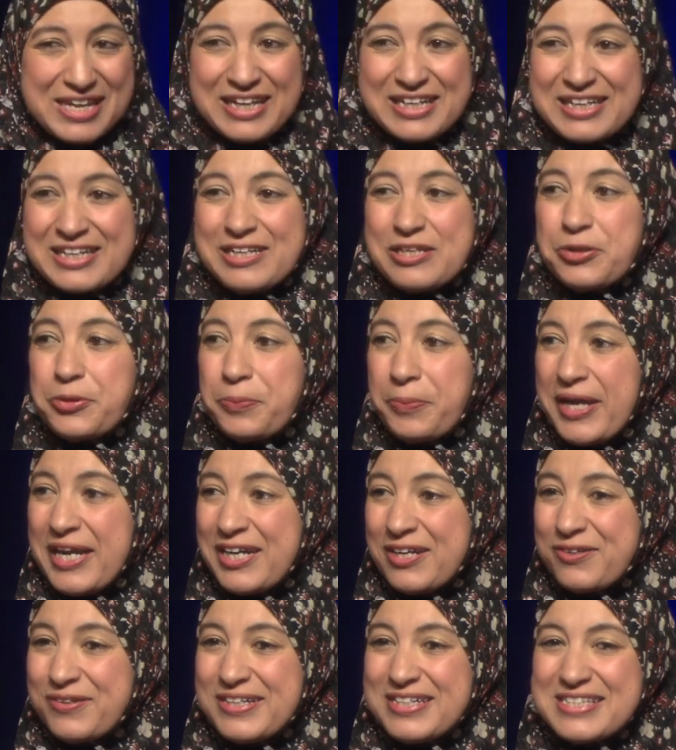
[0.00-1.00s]
I hear
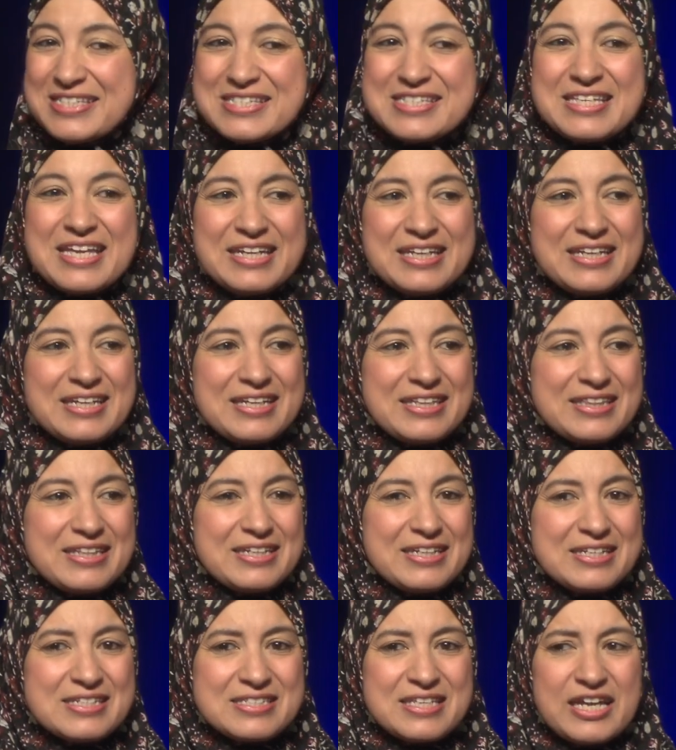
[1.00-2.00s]
parents saying
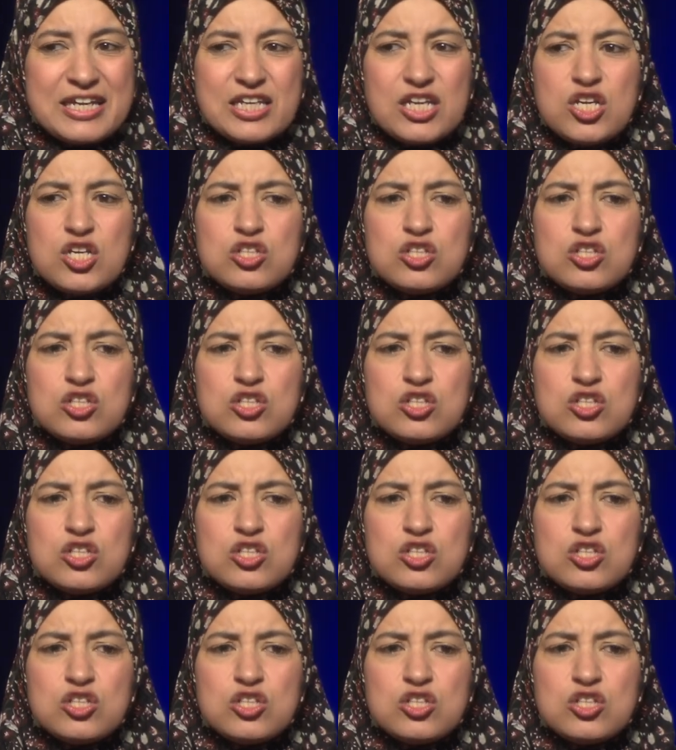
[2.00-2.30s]
things like,